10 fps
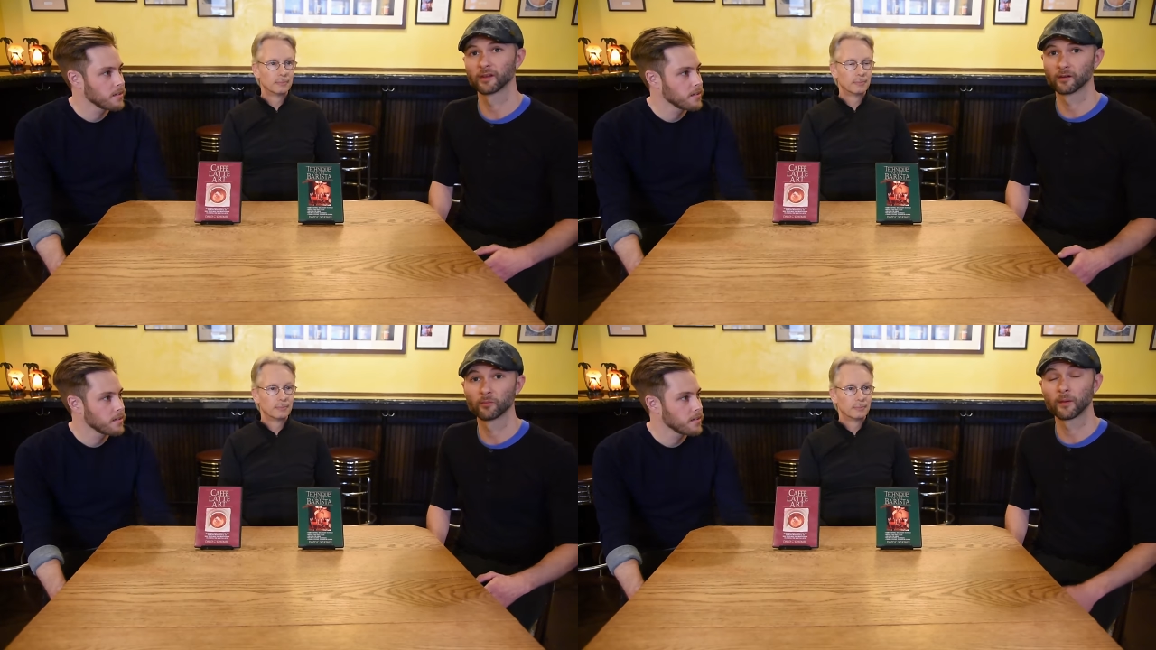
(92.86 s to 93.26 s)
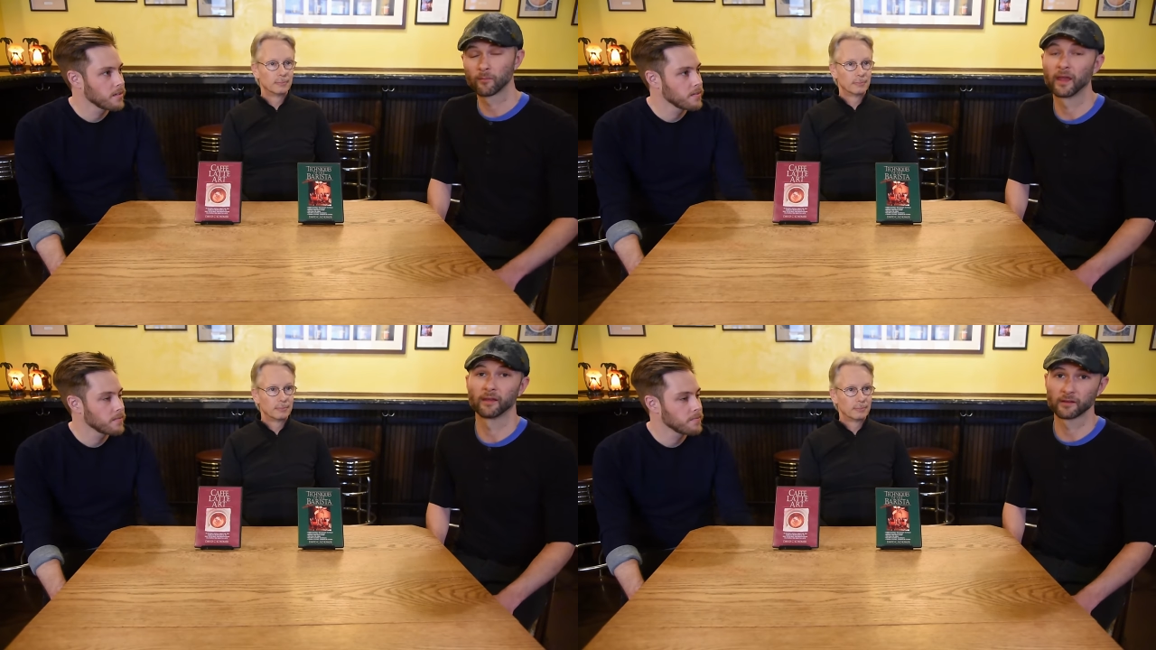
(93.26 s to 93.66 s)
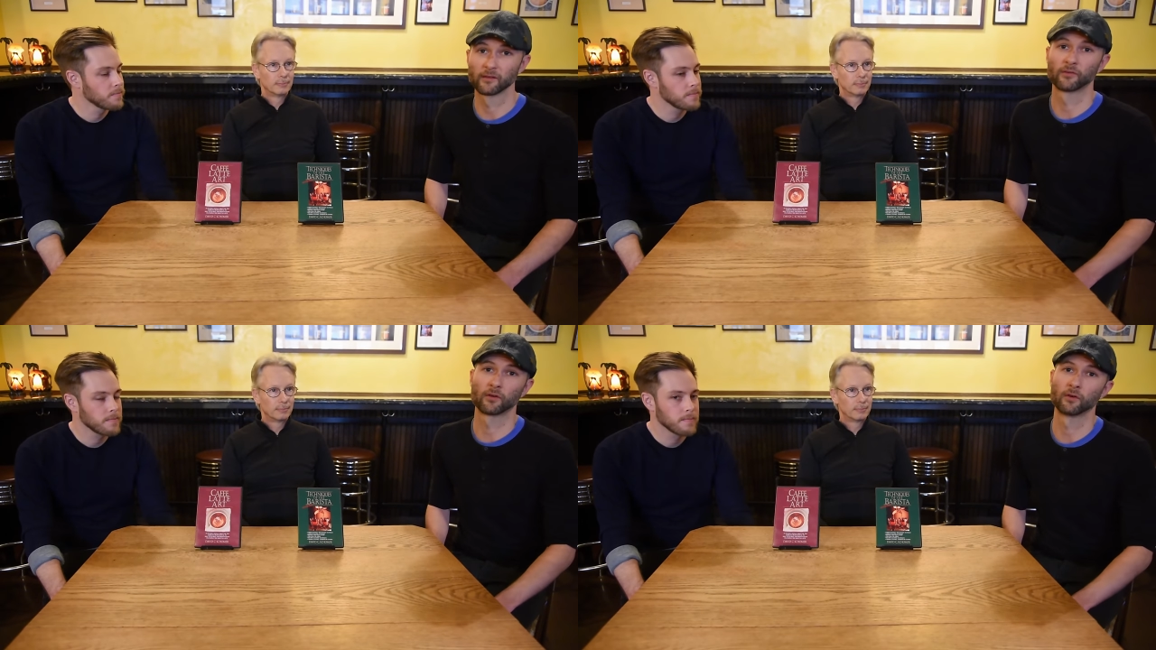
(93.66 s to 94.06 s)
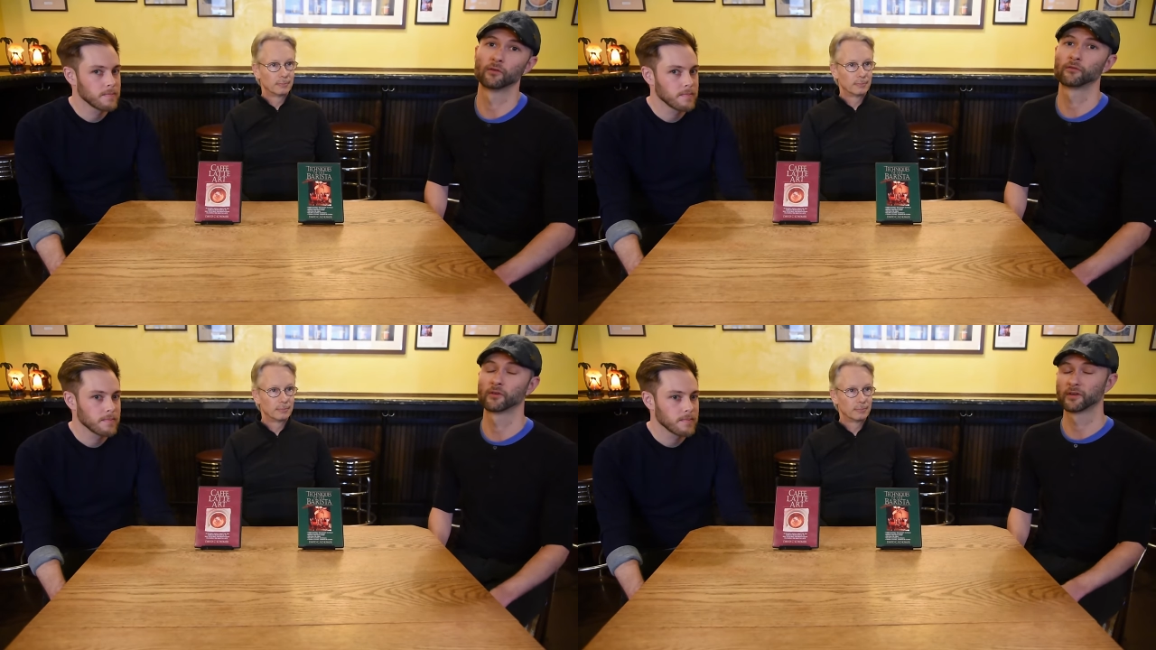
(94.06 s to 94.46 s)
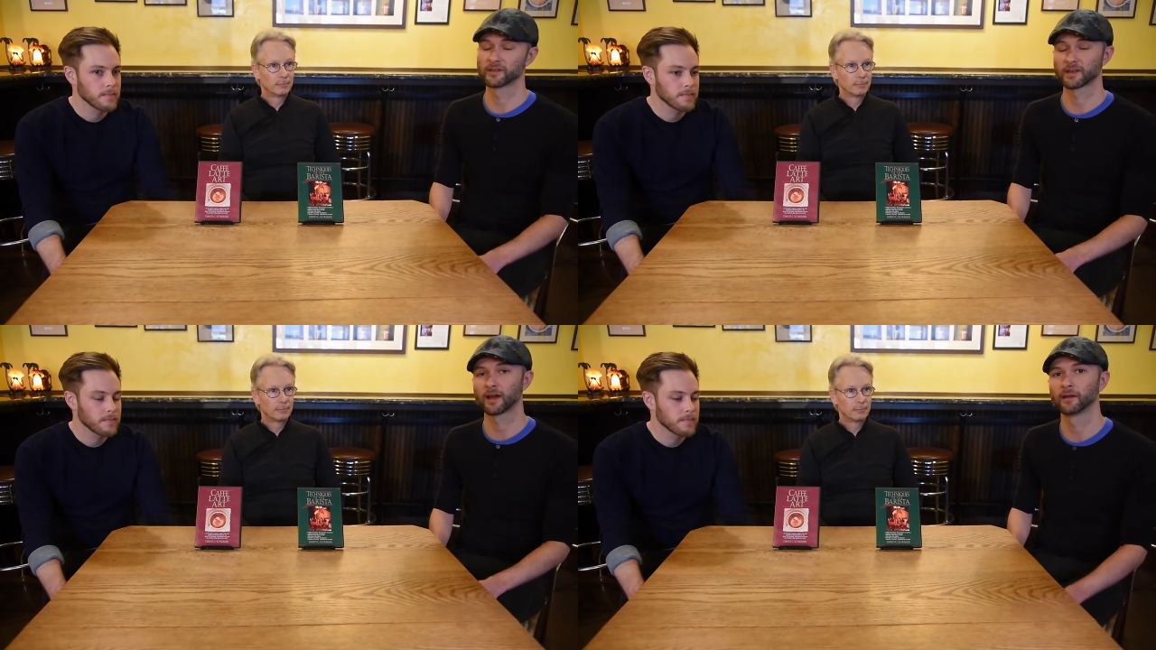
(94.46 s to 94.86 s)
Speaker 1: and it'll make it difficult for
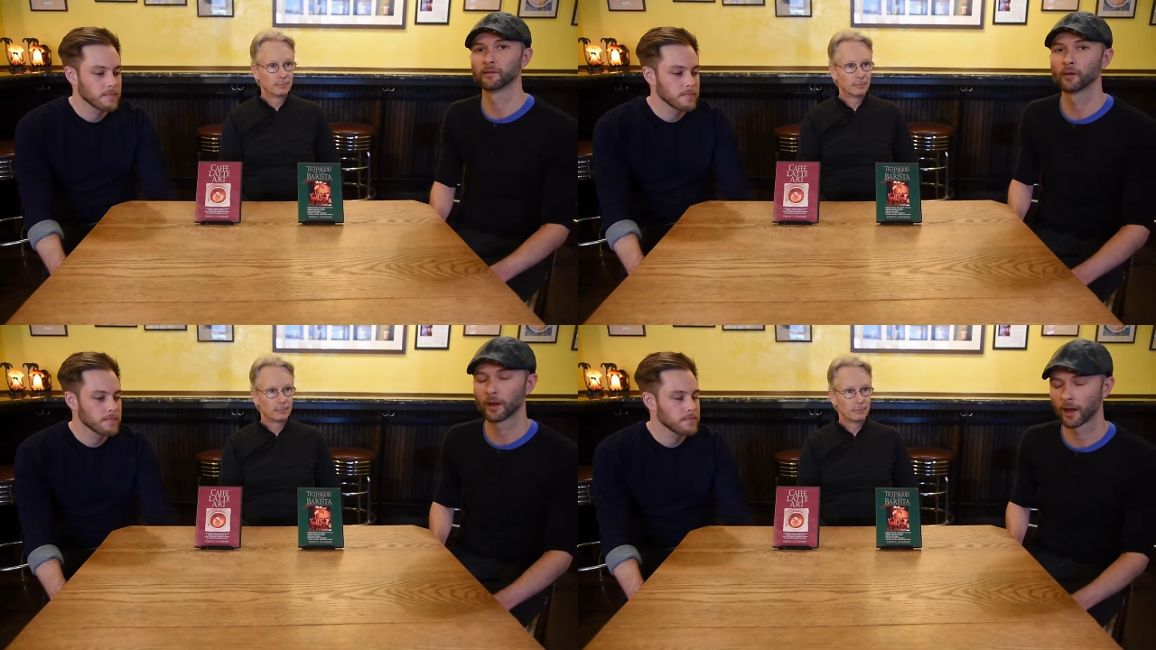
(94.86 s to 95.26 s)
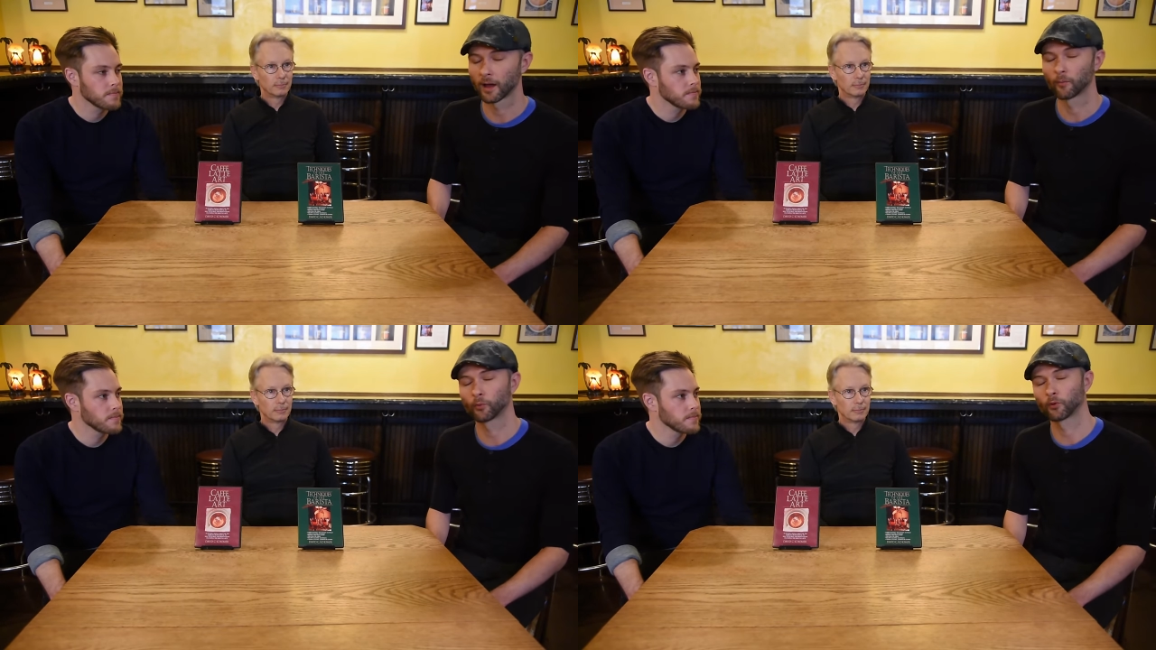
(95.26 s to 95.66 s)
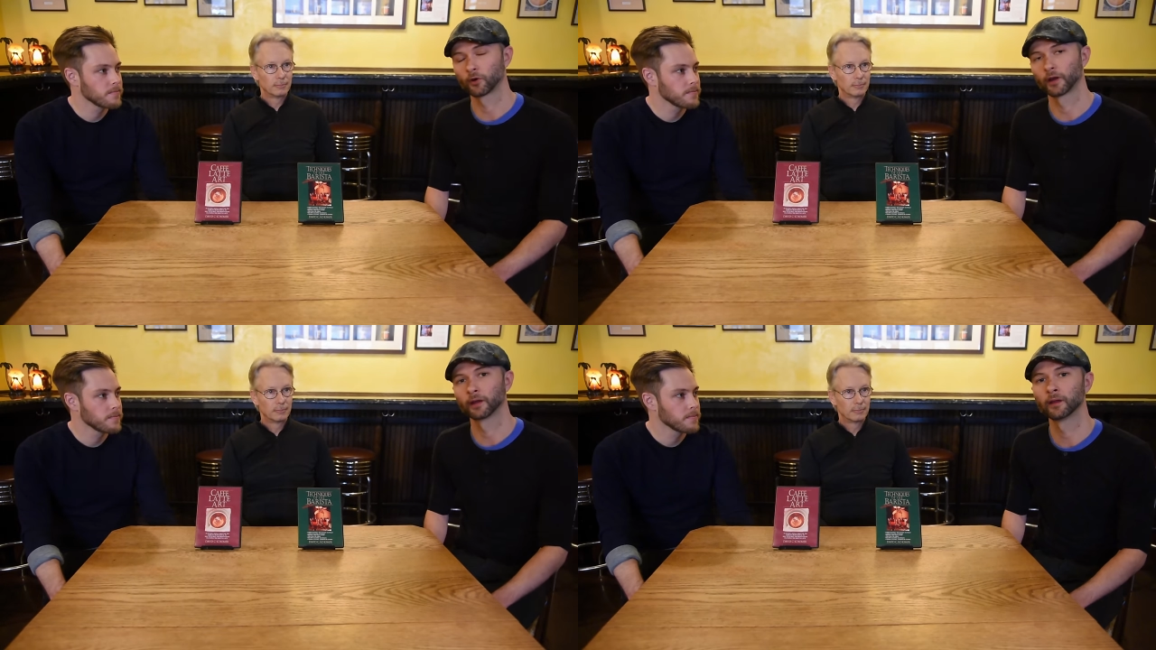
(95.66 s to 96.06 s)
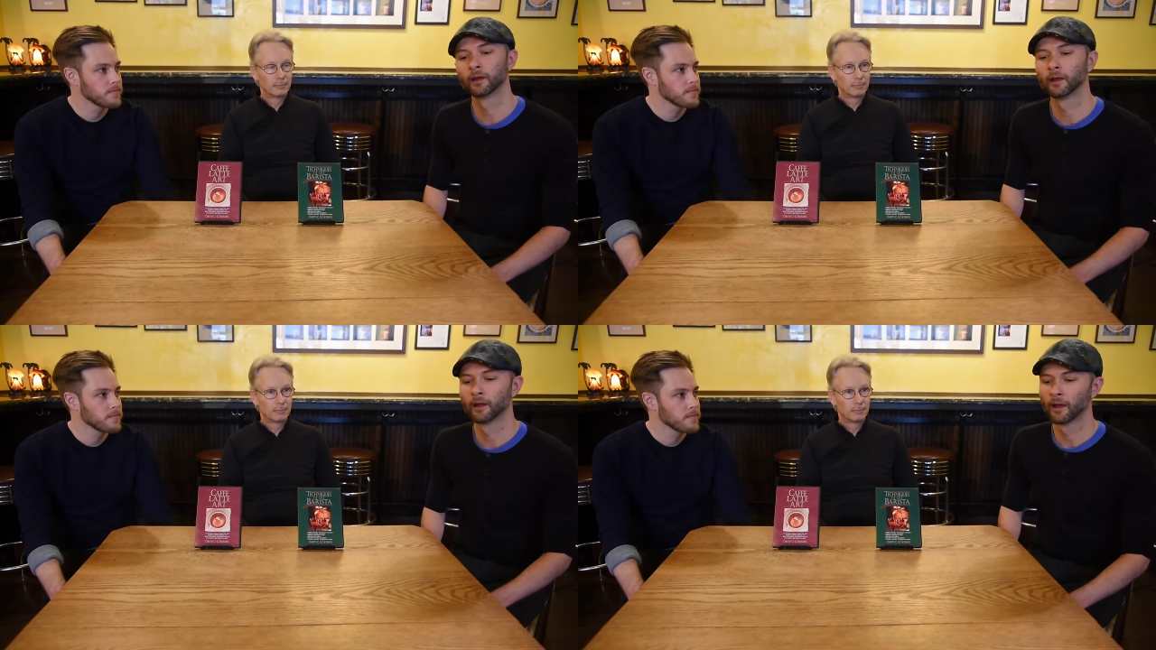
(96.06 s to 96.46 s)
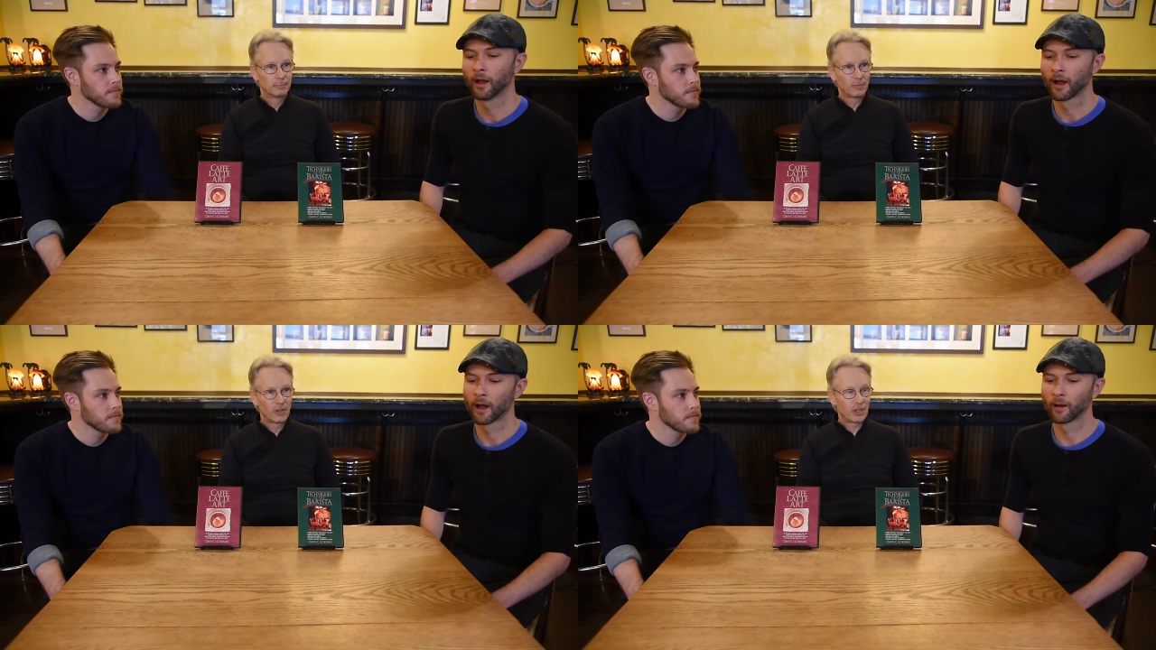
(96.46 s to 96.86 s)
design uh, pouring.
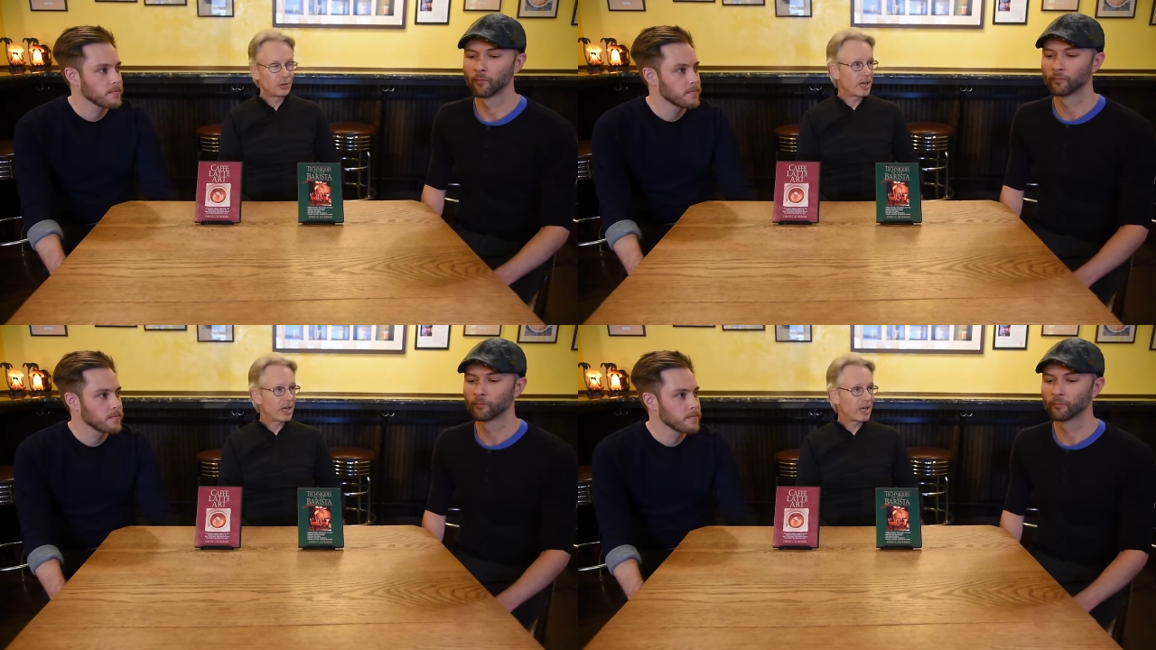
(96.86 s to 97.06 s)
Um, the